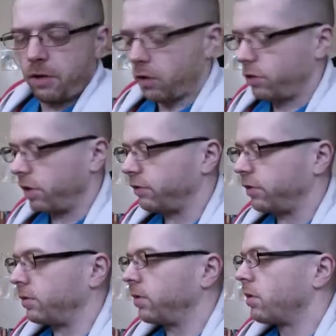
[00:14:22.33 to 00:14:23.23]
the
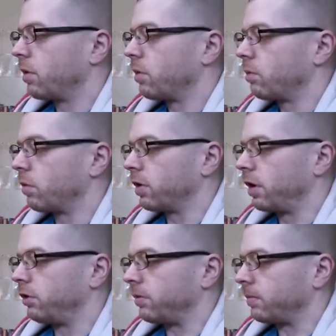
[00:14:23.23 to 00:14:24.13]
Christian
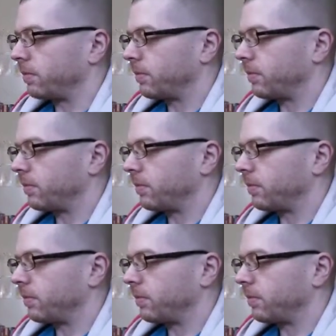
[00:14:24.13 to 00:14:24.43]
religion.